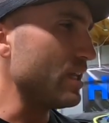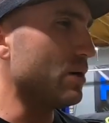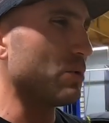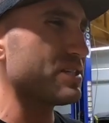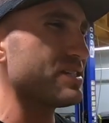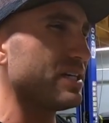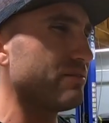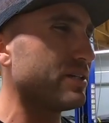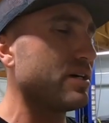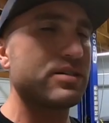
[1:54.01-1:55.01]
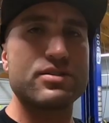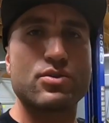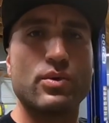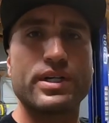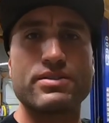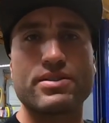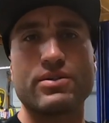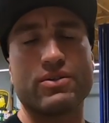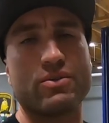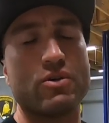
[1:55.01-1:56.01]
I want to say around 120 or
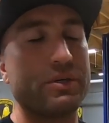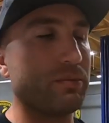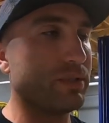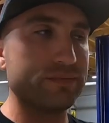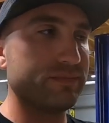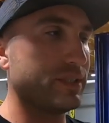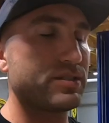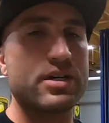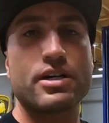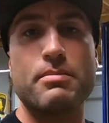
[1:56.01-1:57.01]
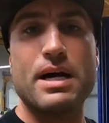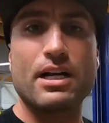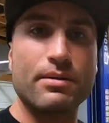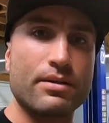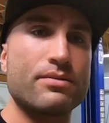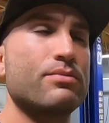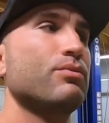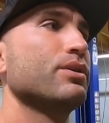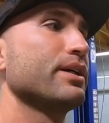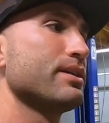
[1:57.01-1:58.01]
so. Don't quote me, but it's not going to matter because
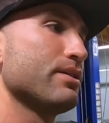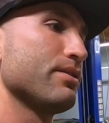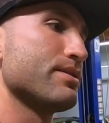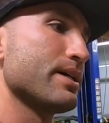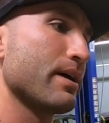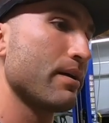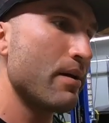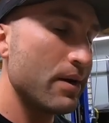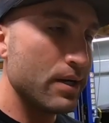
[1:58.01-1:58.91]
what I'm going to tell you in a second.